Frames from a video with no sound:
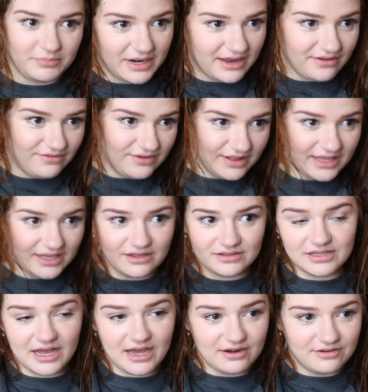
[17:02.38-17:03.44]
But I feel like a
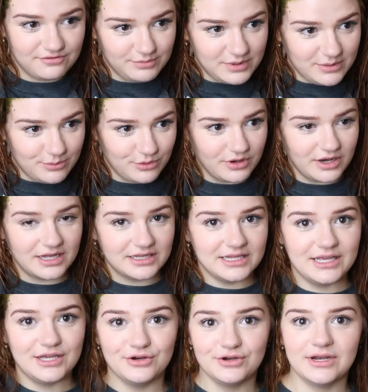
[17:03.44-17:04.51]
lot of people on
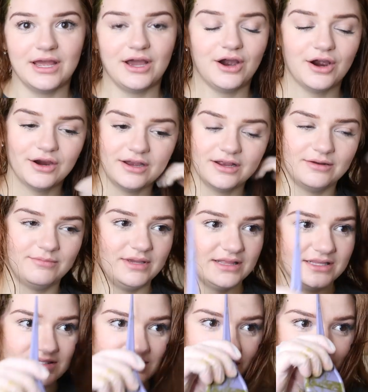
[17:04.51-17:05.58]
the internet are gonna be
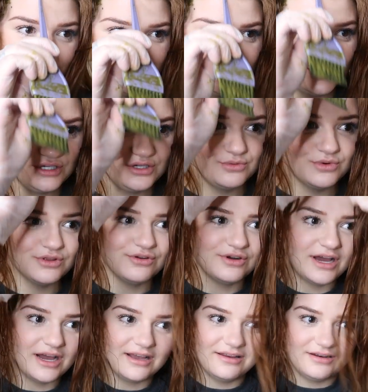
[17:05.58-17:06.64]
in the same position where they're
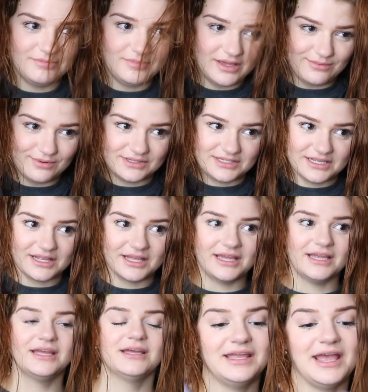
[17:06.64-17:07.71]
not gonna be able to
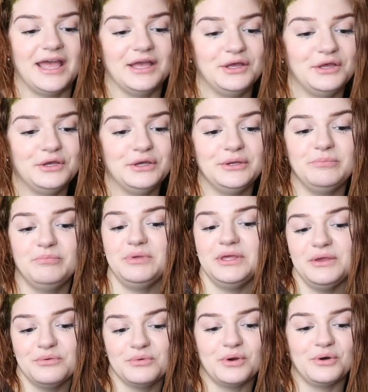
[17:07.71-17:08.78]
like get good
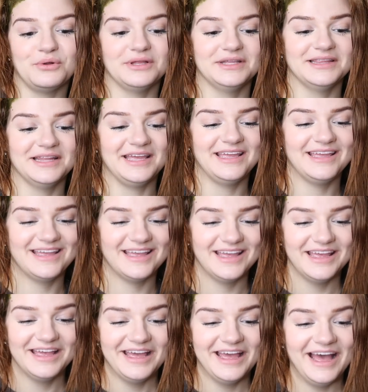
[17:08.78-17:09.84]
B-roll. And like,
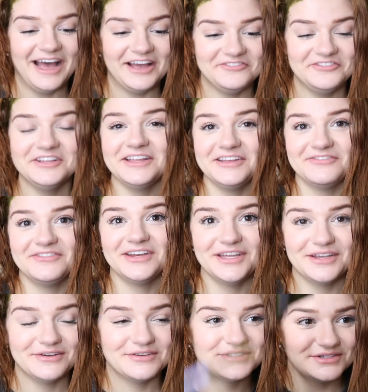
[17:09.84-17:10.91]
I feel like
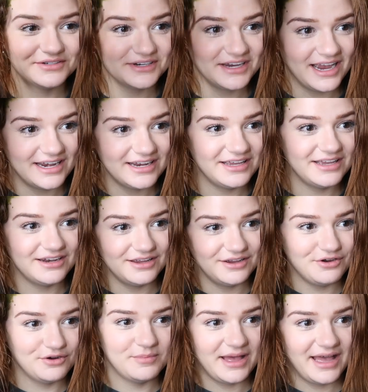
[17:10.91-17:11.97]
videos are kind of gonna
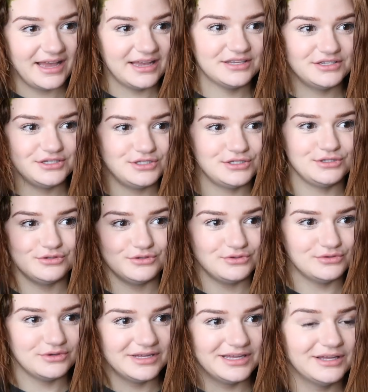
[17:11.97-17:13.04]
go back
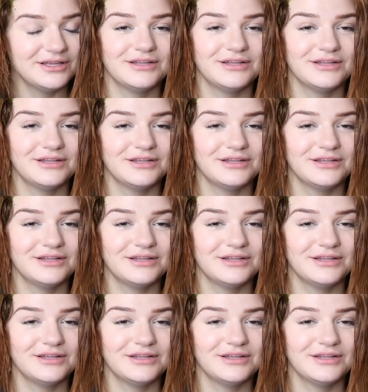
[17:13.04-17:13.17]
to